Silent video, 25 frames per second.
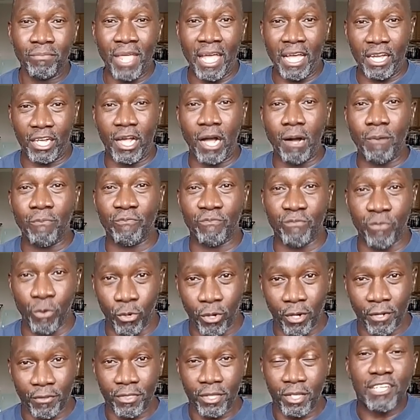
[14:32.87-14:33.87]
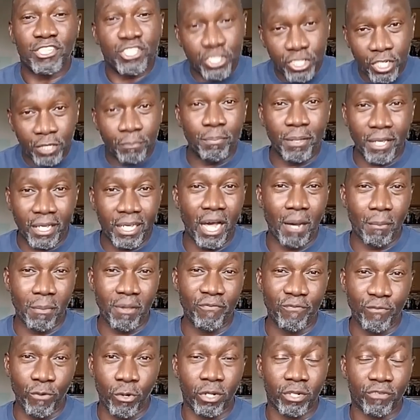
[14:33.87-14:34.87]
that come forth, that should be
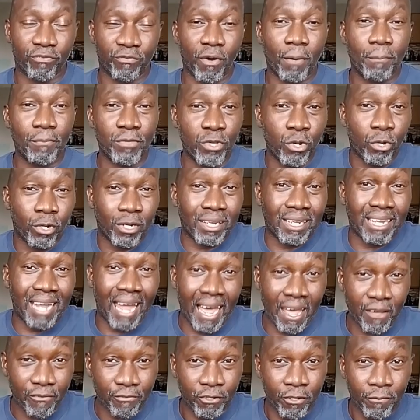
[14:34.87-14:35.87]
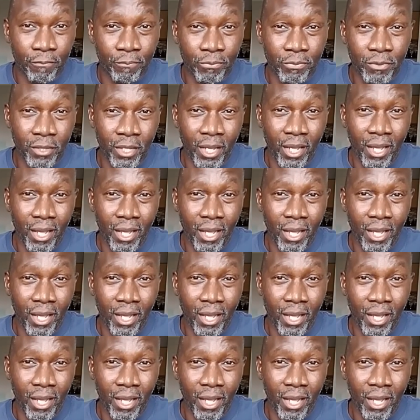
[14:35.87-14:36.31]
coming forth from your life.